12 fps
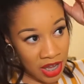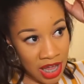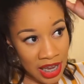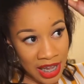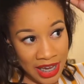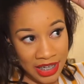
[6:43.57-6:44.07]

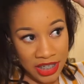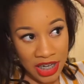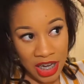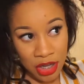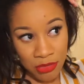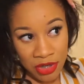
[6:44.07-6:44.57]
I like
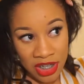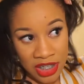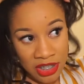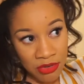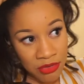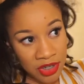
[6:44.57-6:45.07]
jam because
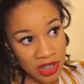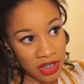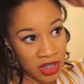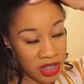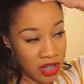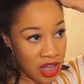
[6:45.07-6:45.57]
it
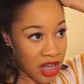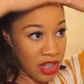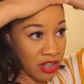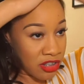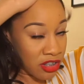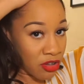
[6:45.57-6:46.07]
really, like
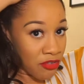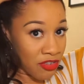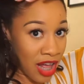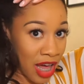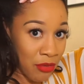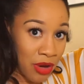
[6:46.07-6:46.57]
those little
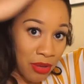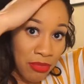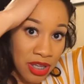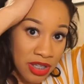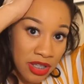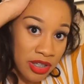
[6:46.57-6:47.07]
flyaway
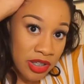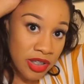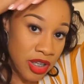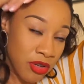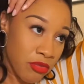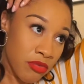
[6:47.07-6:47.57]
pieces,
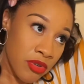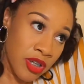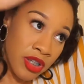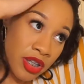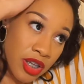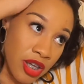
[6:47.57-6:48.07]
it
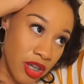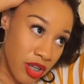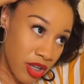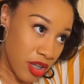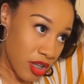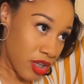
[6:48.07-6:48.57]
really
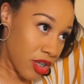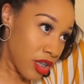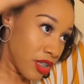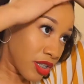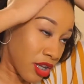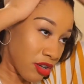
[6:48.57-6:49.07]

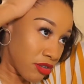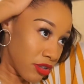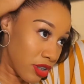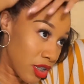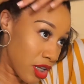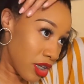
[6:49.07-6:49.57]
gets
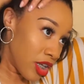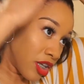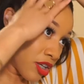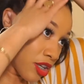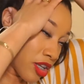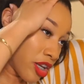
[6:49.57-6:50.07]
those
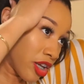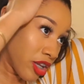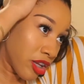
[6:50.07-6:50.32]
good.